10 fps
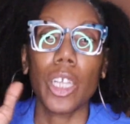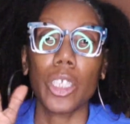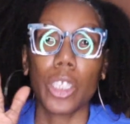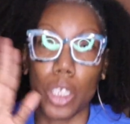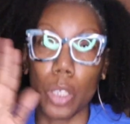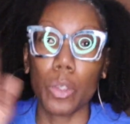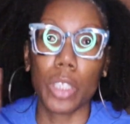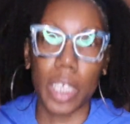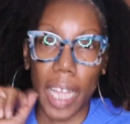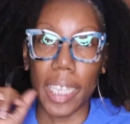Excuse
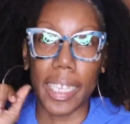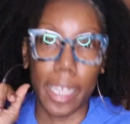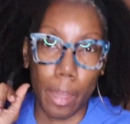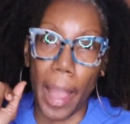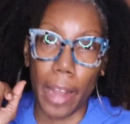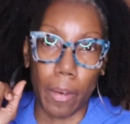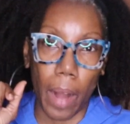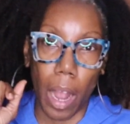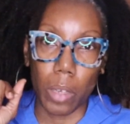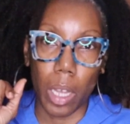the yelling in the
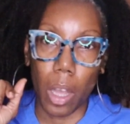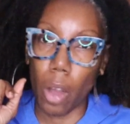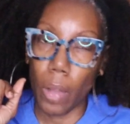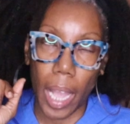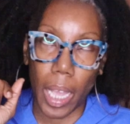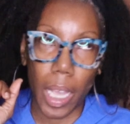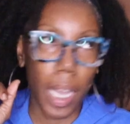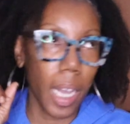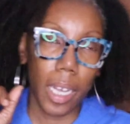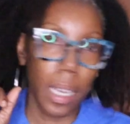background. Okay.
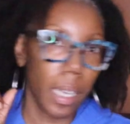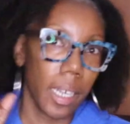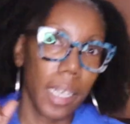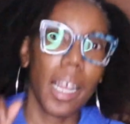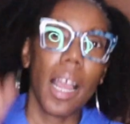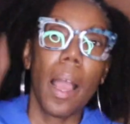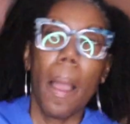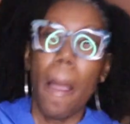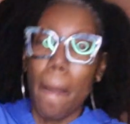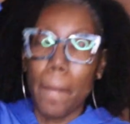
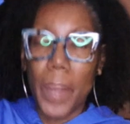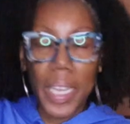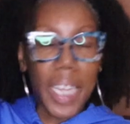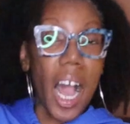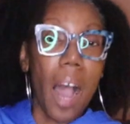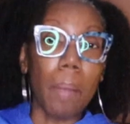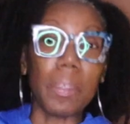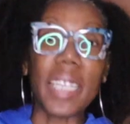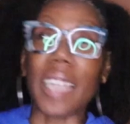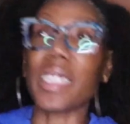But um,
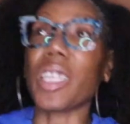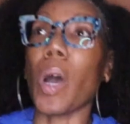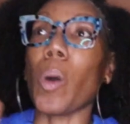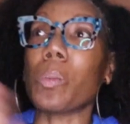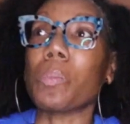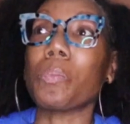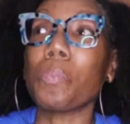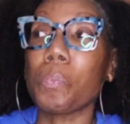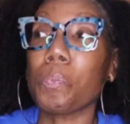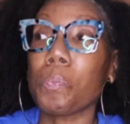yes, yeah, so
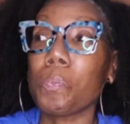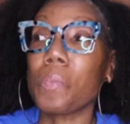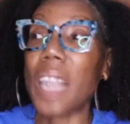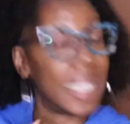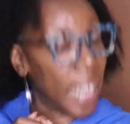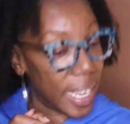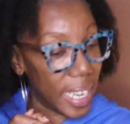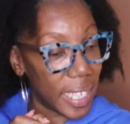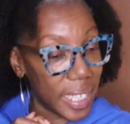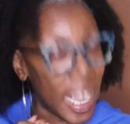is that
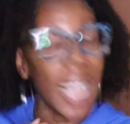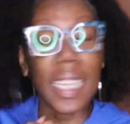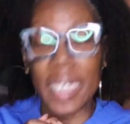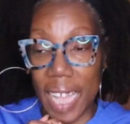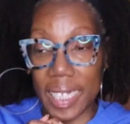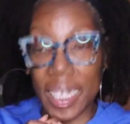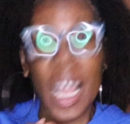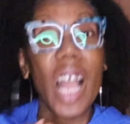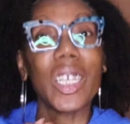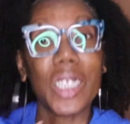it? Yes.
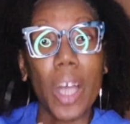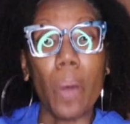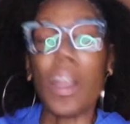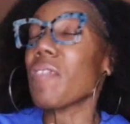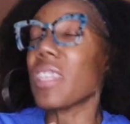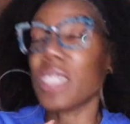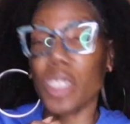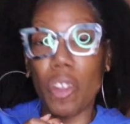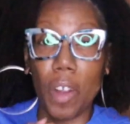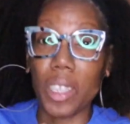So if this is
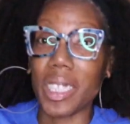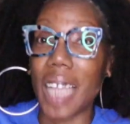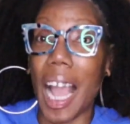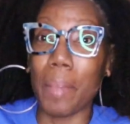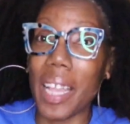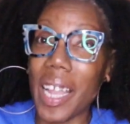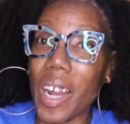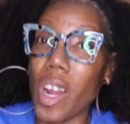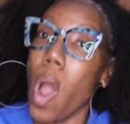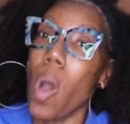your first time
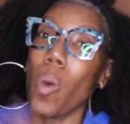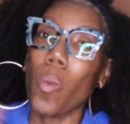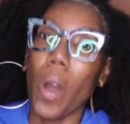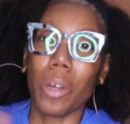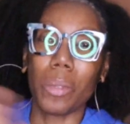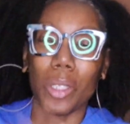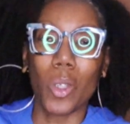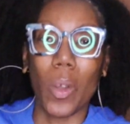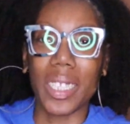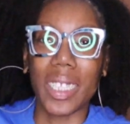here, welcome to
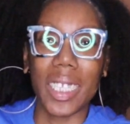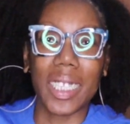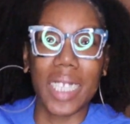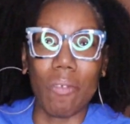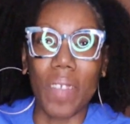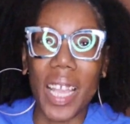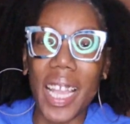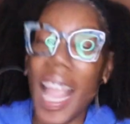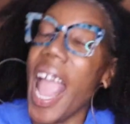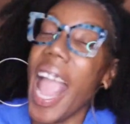Toya C
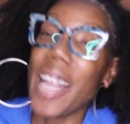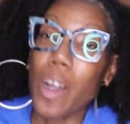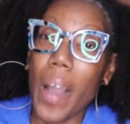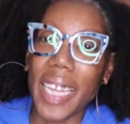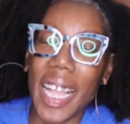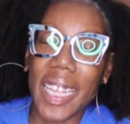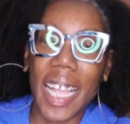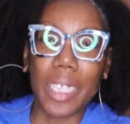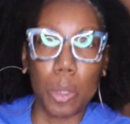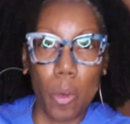TV and go ahead and hit
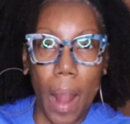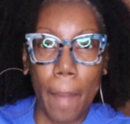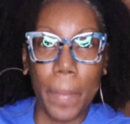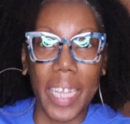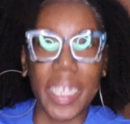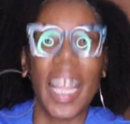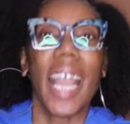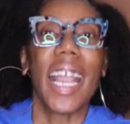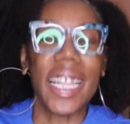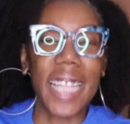that subscribe button.
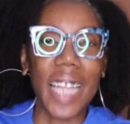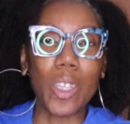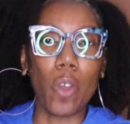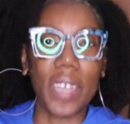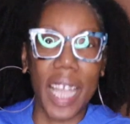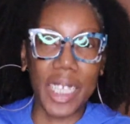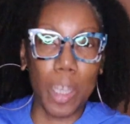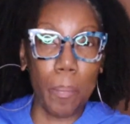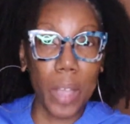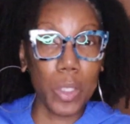Hit that
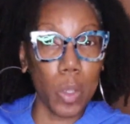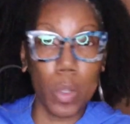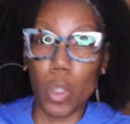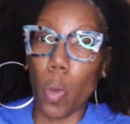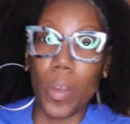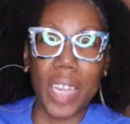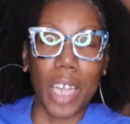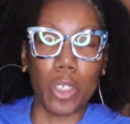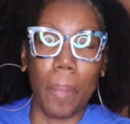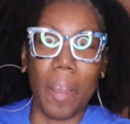notification bell so you know when
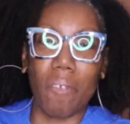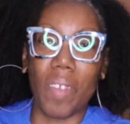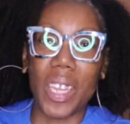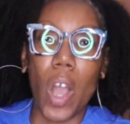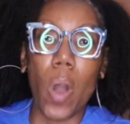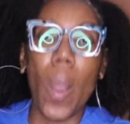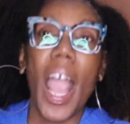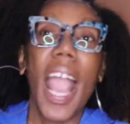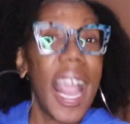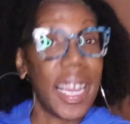I drop a video.
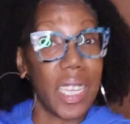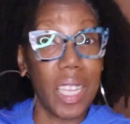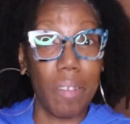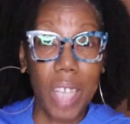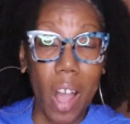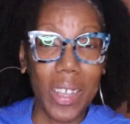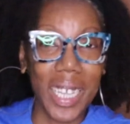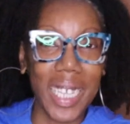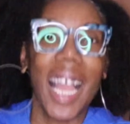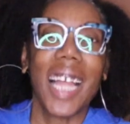And enough
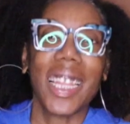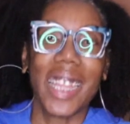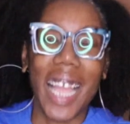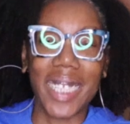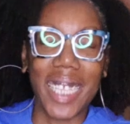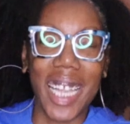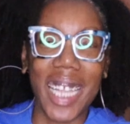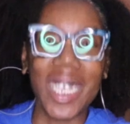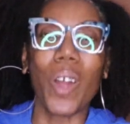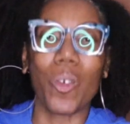talking, let's
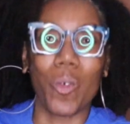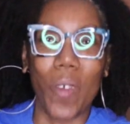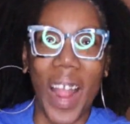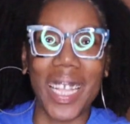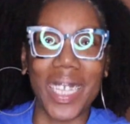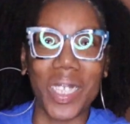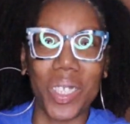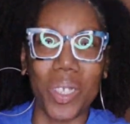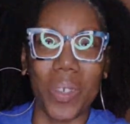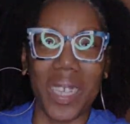get right
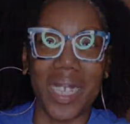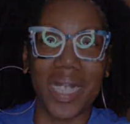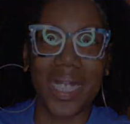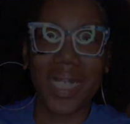into it.